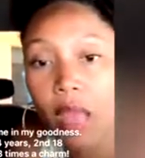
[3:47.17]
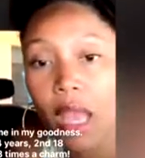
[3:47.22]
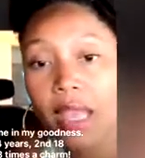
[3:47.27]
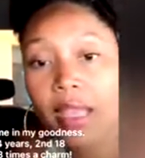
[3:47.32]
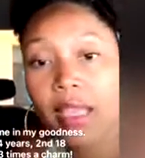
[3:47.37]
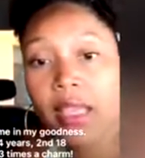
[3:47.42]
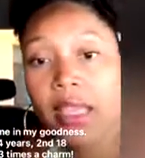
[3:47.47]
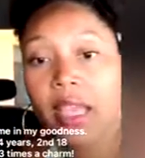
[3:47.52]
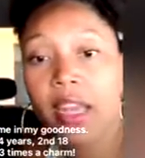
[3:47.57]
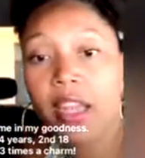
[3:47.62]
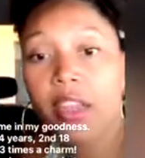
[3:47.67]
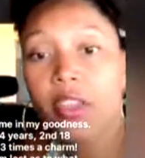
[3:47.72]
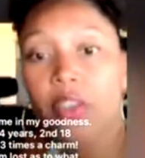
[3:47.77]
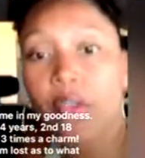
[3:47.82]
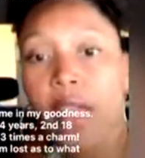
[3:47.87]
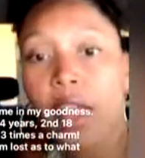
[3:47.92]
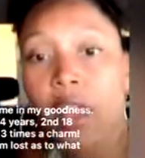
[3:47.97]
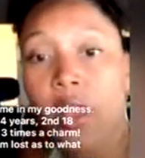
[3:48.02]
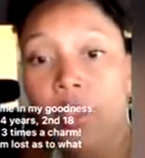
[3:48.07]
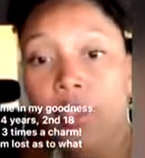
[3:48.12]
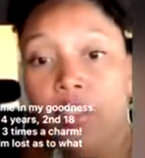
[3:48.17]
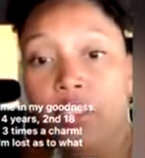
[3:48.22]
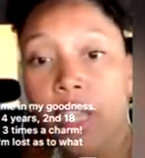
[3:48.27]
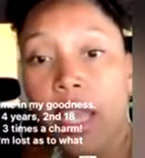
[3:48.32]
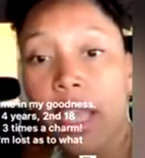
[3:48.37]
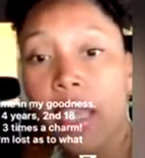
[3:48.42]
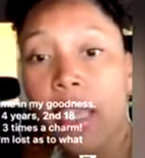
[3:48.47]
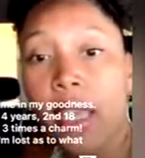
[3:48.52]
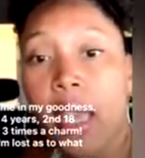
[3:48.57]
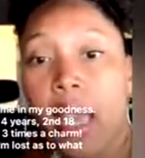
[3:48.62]
getting your health
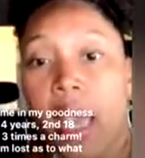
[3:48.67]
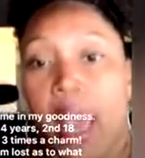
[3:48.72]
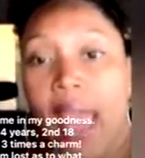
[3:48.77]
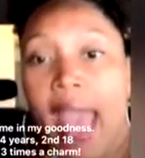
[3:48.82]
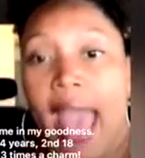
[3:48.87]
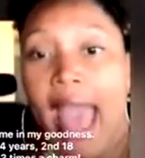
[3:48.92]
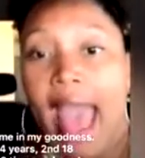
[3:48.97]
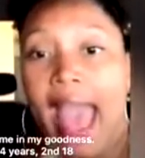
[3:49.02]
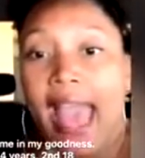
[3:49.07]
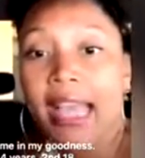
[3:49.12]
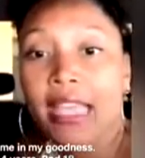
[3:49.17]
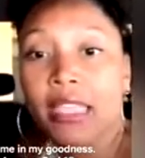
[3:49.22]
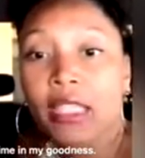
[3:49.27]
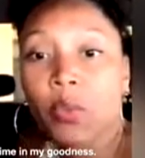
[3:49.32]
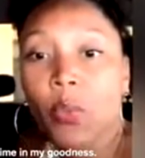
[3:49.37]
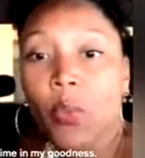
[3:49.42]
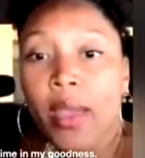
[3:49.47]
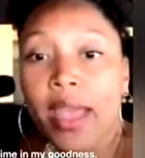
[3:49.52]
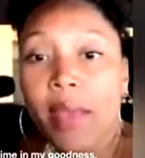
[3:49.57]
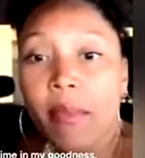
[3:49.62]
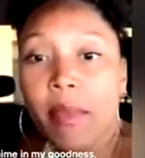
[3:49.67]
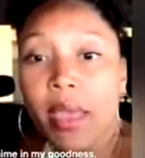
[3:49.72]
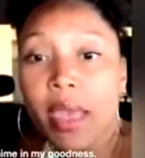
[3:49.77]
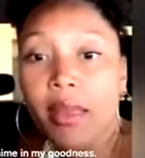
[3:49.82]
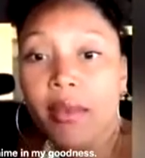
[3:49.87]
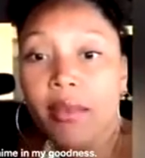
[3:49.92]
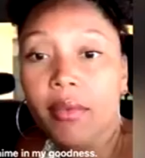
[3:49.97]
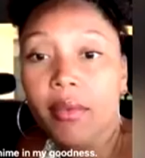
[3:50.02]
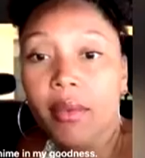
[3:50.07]
check, as women